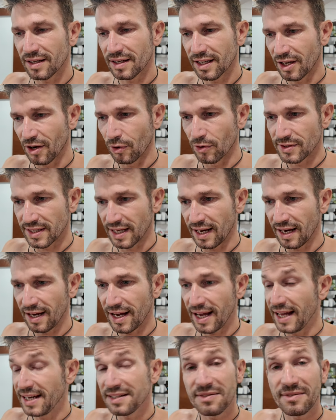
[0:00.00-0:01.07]
gyoza,
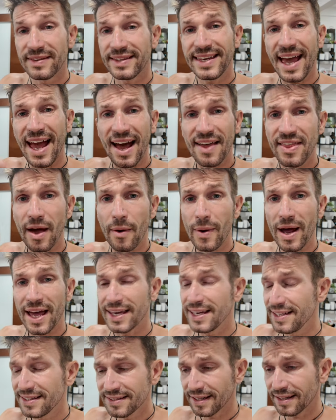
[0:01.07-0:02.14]
and yeah, they were
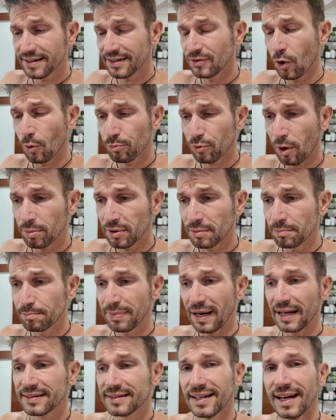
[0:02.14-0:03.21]
heated, no problem,
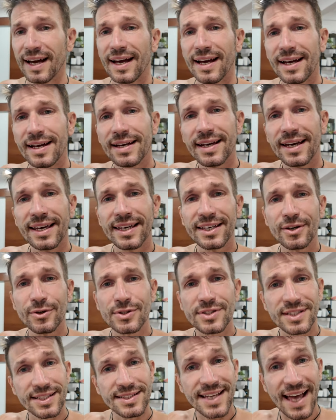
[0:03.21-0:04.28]
but he
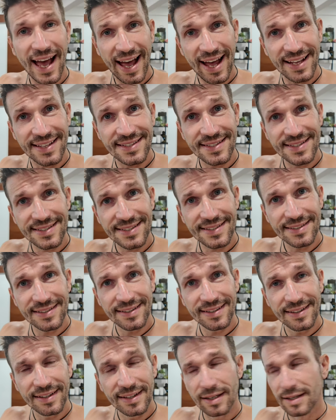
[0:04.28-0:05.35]
used his hands,
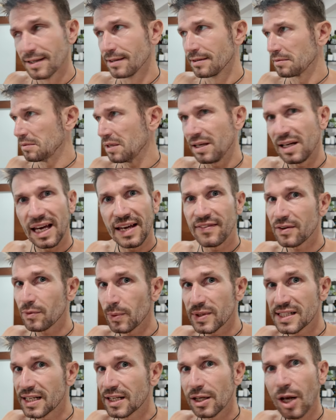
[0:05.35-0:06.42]
even
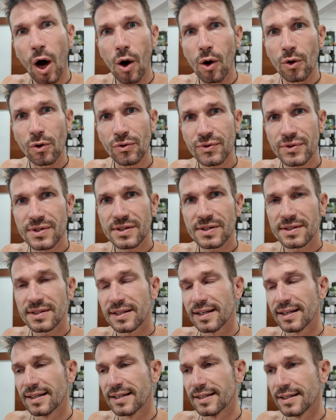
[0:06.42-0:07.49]
with gloves,
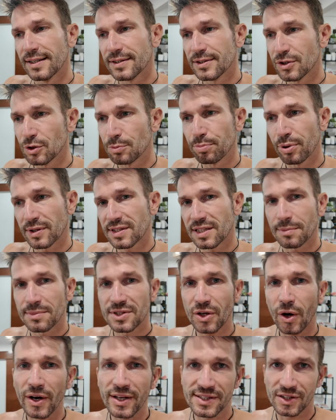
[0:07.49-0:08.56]
to put some
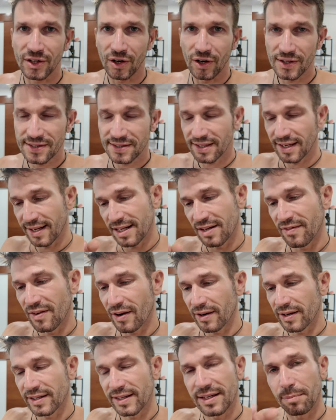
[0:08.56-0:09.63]
soy sauce in a
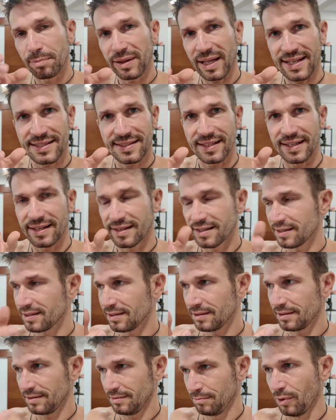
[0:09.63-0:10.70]
very in a plastic
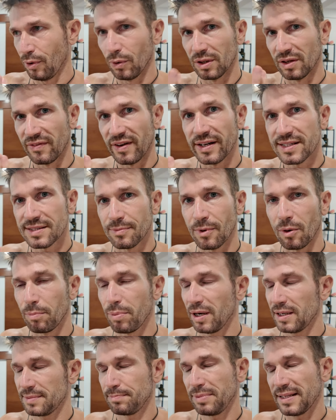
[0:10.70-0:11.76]
bowl, a very small
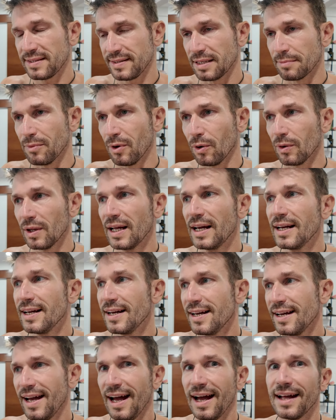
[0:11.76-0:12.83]
plastic bowl,
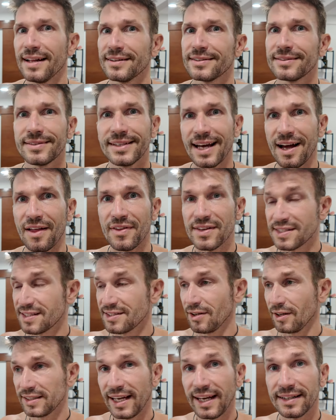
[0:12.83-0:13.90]
and yeah, this is
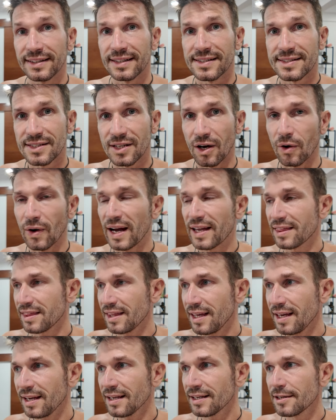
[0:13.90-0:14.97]
not heated. So I
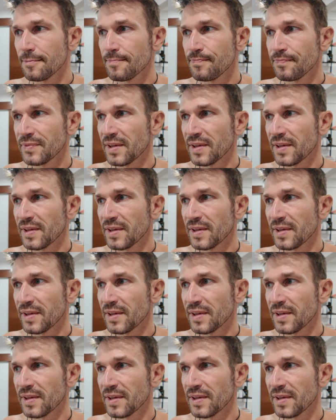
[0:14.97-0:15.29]
think